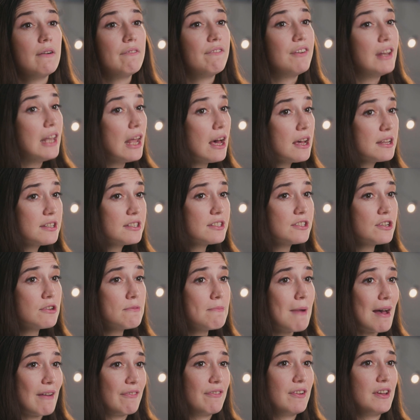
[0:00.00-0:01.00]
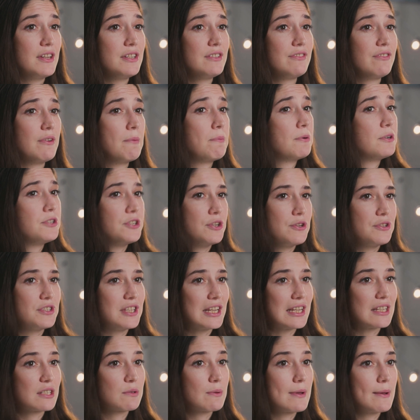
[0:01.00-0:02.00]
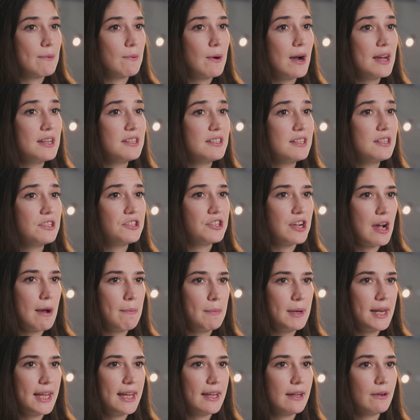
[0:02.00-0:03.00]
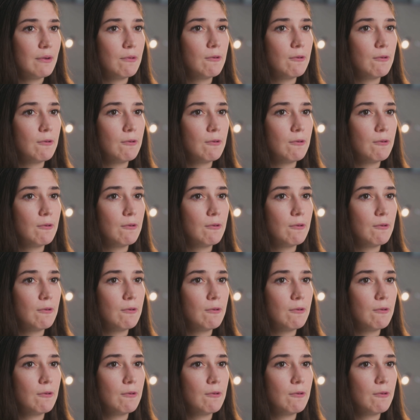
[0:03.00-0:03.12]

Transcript: The last two methods for producing sweet wines in Germany